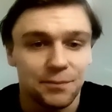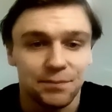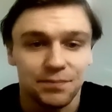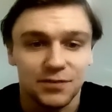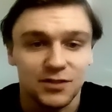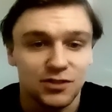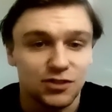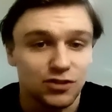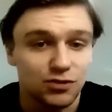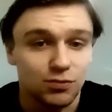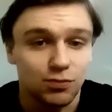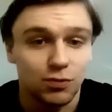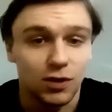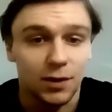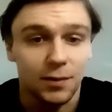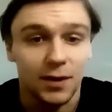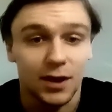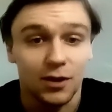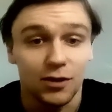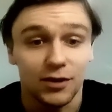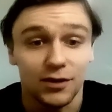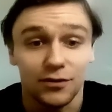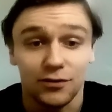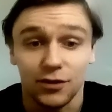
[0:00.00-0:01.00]
just whip
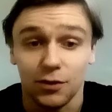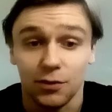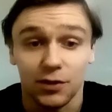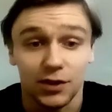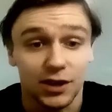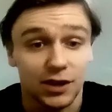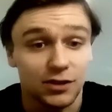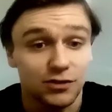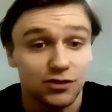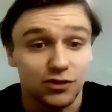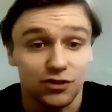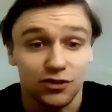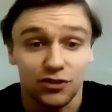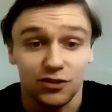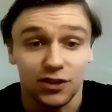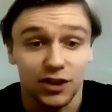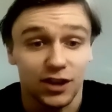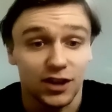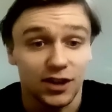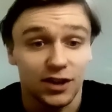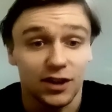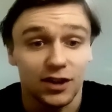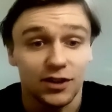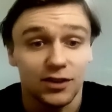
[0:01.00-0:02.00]
out if you want to just
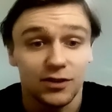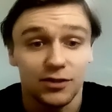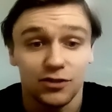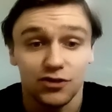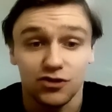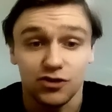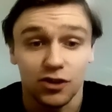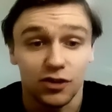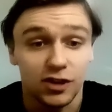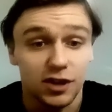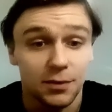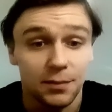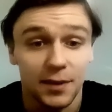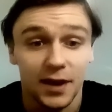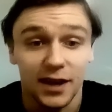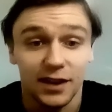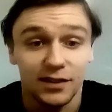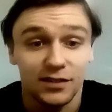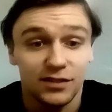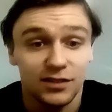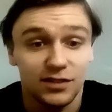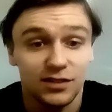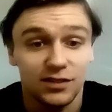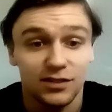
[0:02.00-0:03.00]
show your
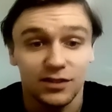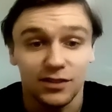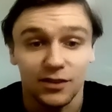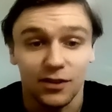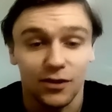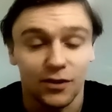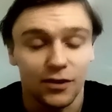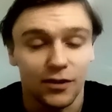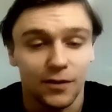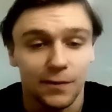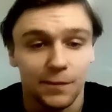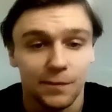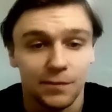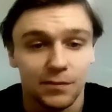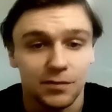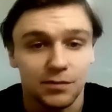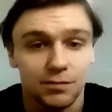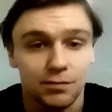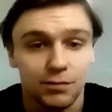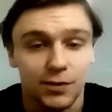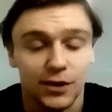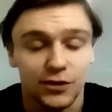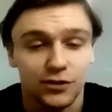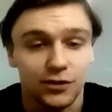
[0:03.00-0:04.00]
mates or
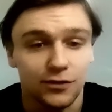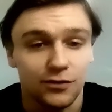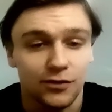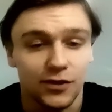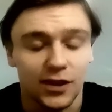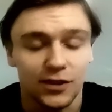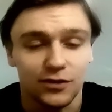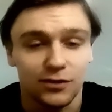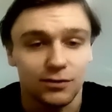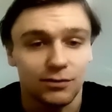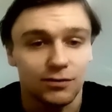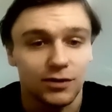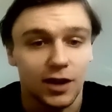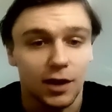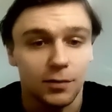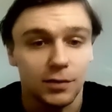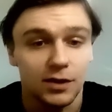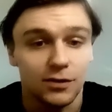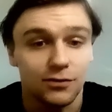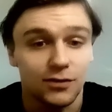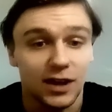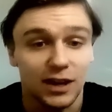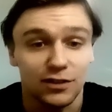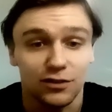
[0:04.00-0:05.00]
impress your friends and family.
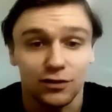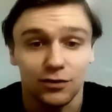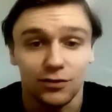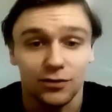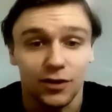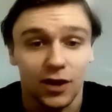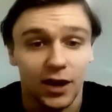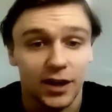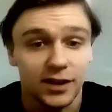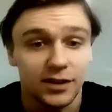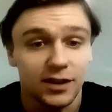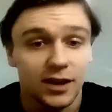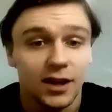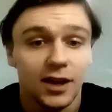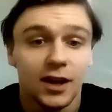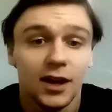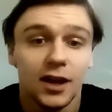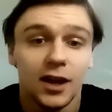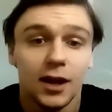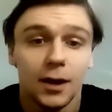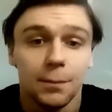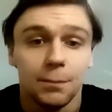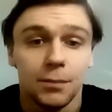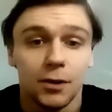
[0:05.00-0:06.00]
That's fine,
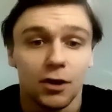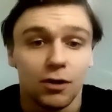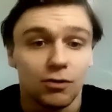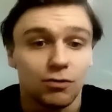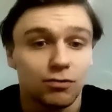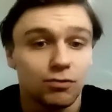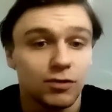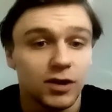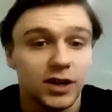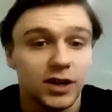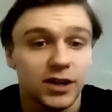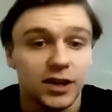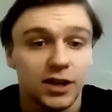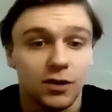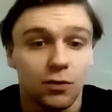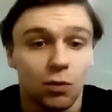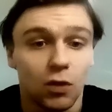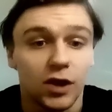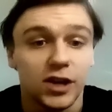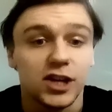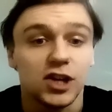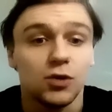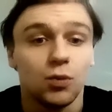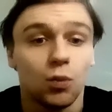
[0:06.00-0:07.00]
but really
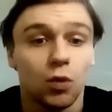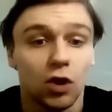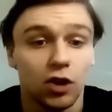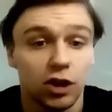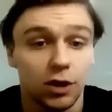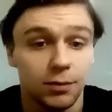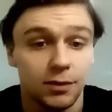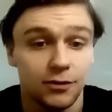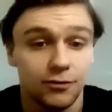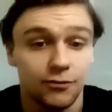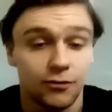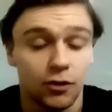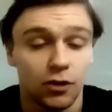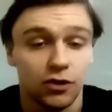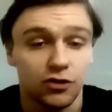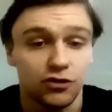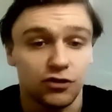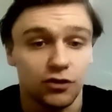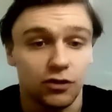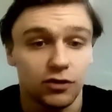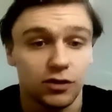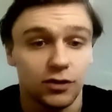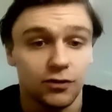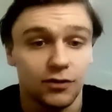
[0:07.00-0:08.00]
what you want to be focused
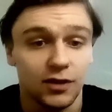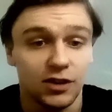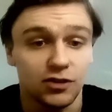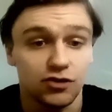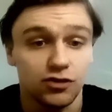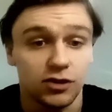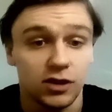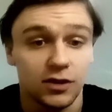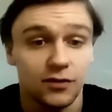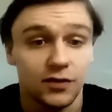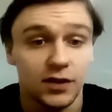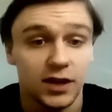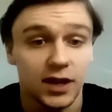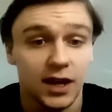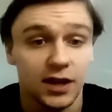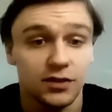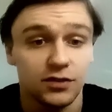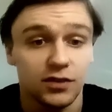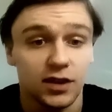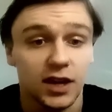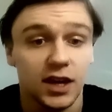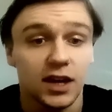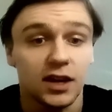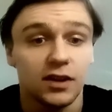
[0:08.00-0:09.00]
on eventually in the end
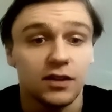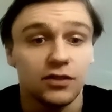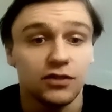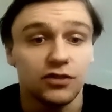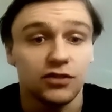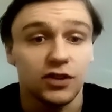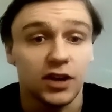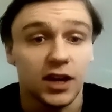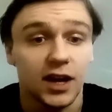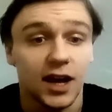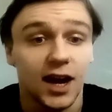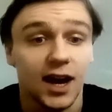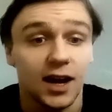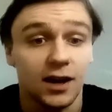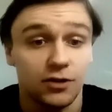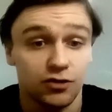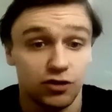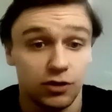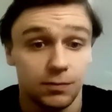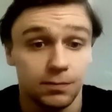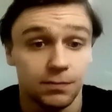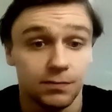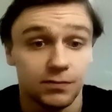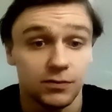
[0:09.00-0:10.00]
is
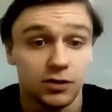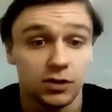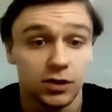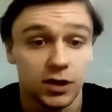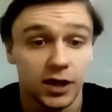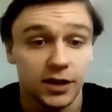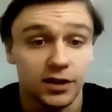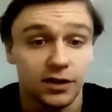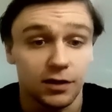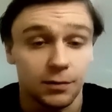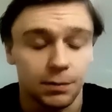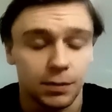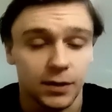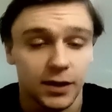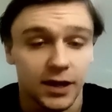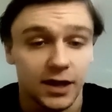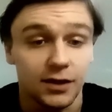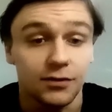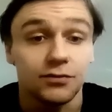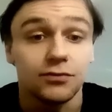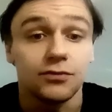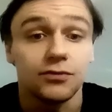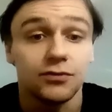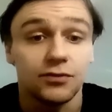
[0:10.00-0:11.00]
actually learning to
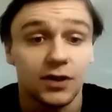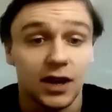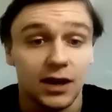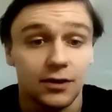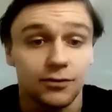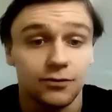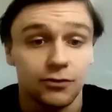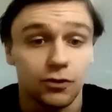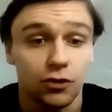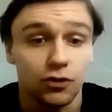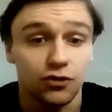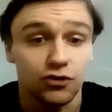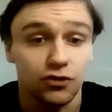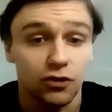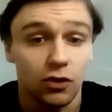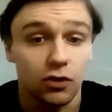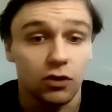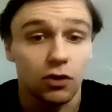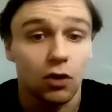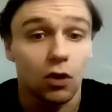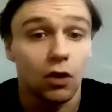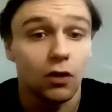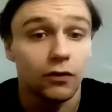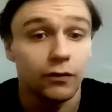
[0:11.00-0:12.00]
play that full
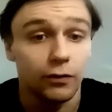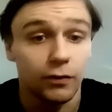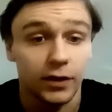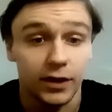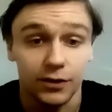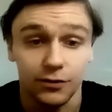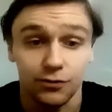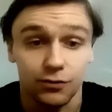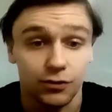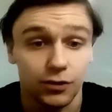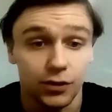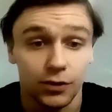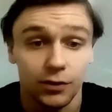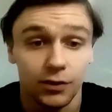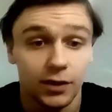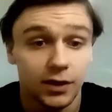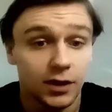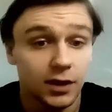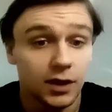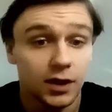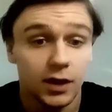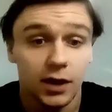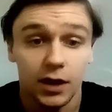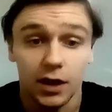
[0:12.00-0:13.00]
song all the way through
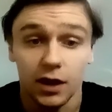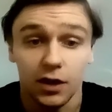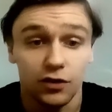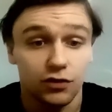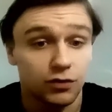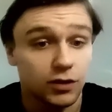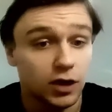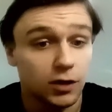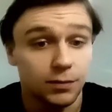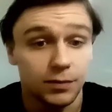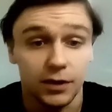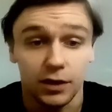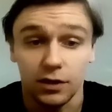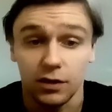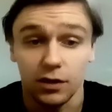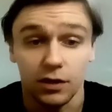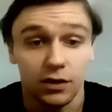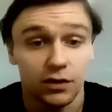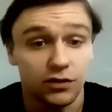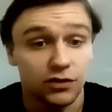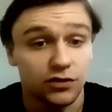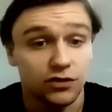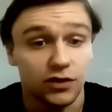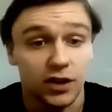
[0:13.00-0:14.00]
as well,
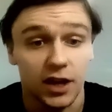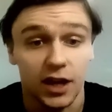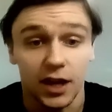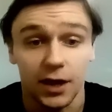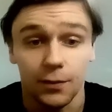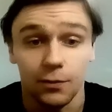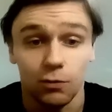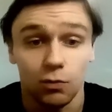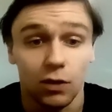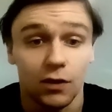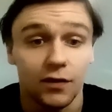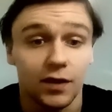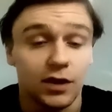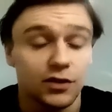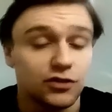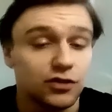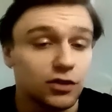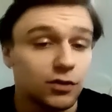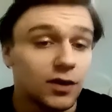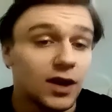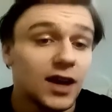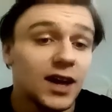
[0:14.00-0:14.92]
because what that'll do,